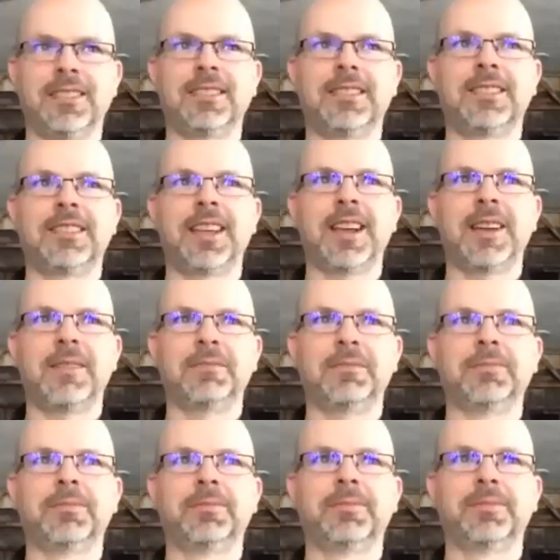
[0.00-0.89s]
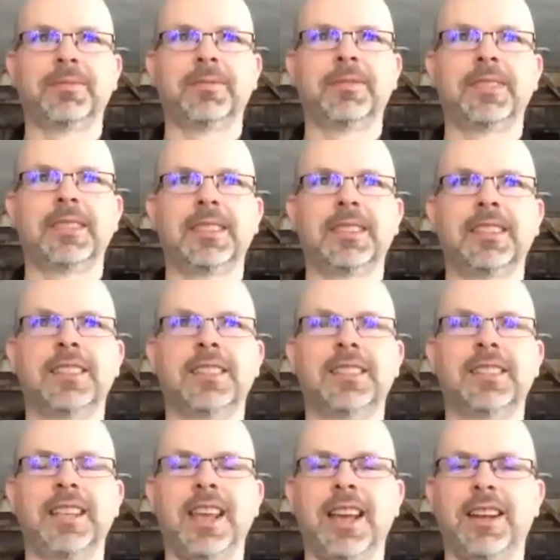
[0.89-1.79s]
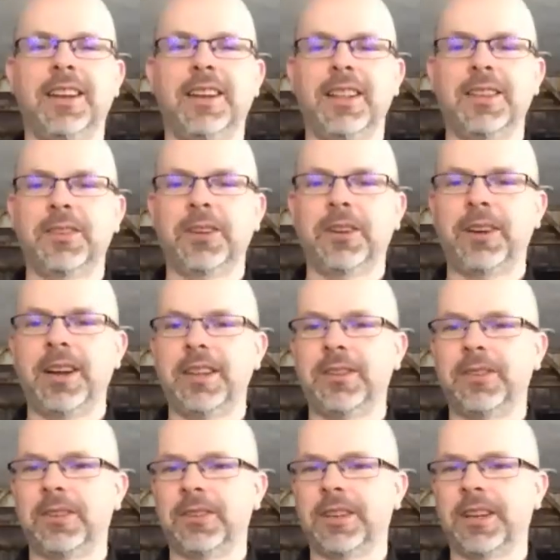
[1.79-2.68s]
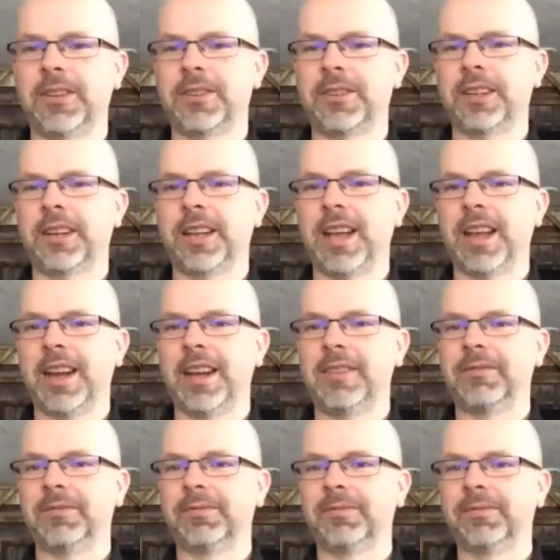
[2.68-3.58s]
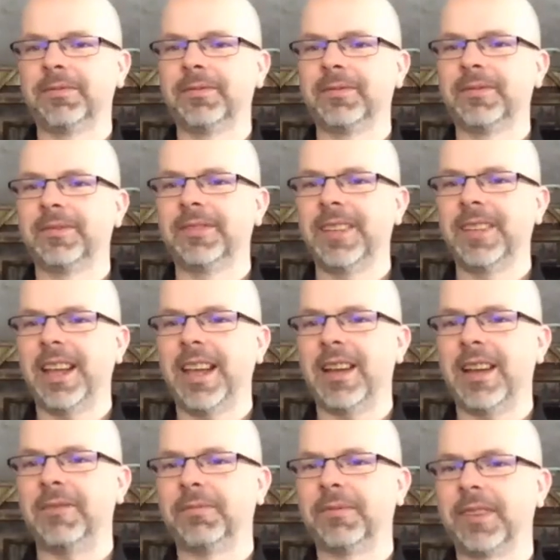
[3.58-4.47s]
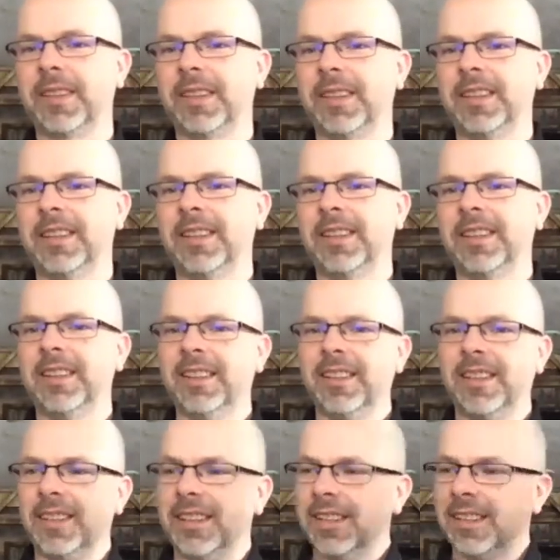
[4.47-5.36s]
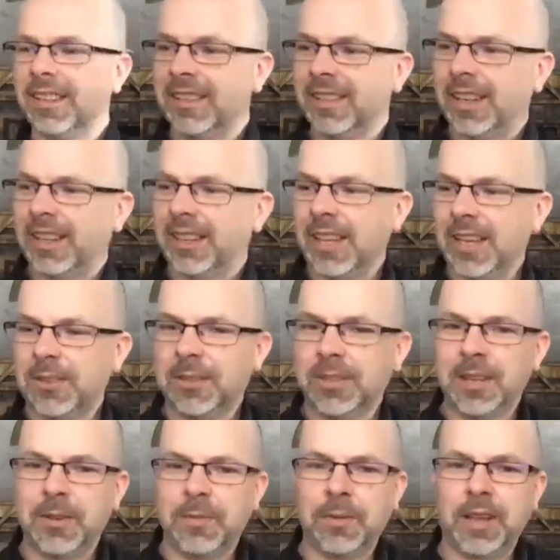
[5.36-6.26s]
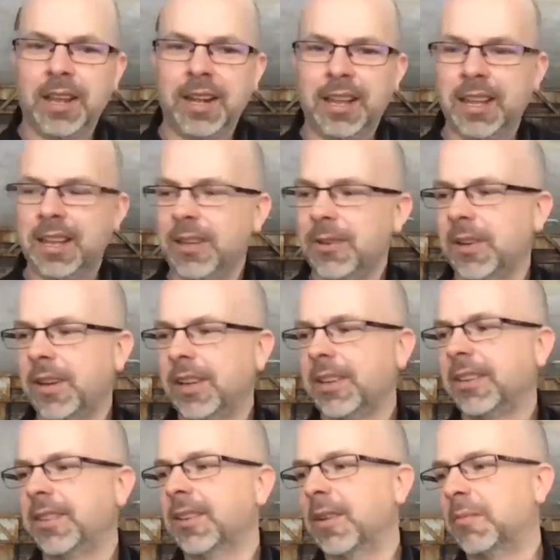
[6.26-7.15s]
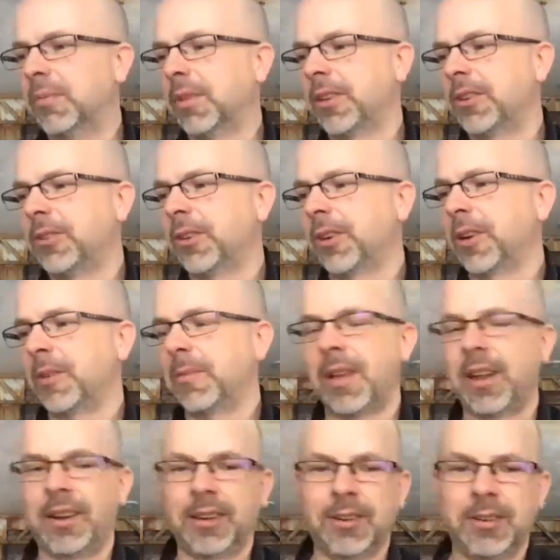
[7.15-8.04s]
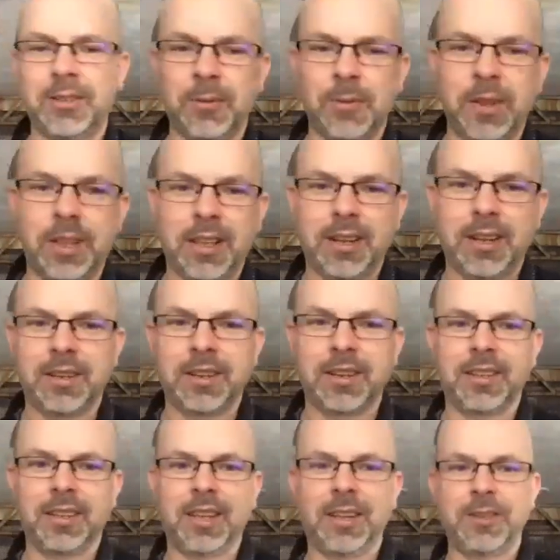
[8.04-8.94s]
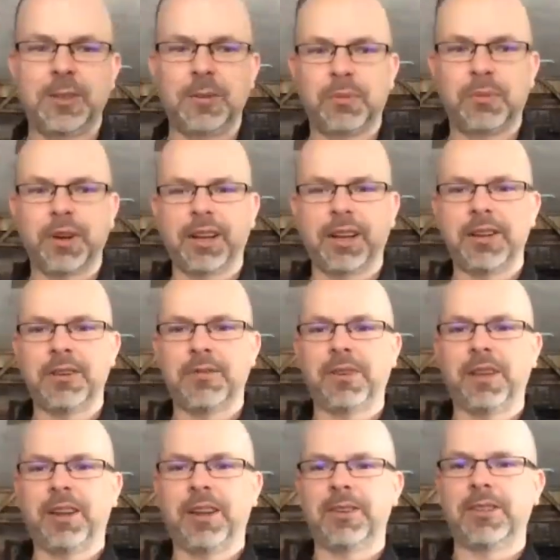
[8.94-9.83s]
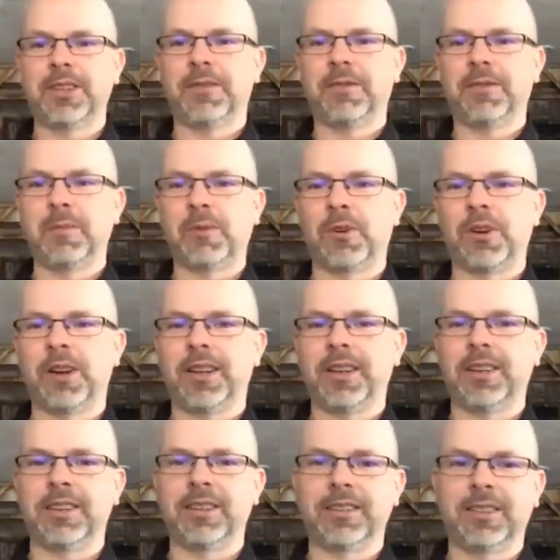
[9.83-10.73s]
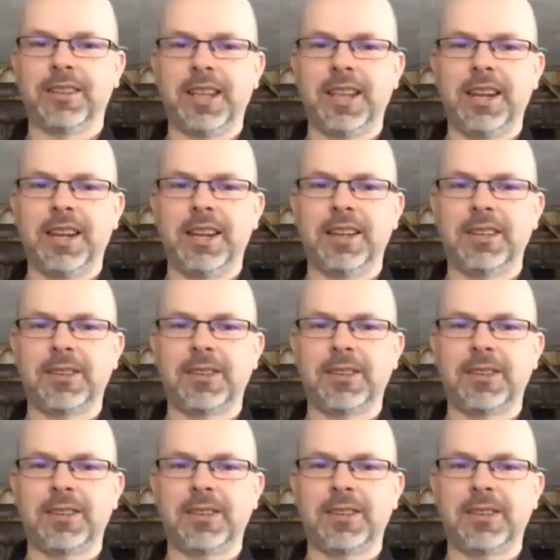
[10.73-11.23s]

Yeah. Yep. Yeah. yeah. No, that's a great suggestion. Got it. Yeah. And Leslie, we got to get you a, a blood sugar monitor so we can get you pricking your fingers every morning, leading us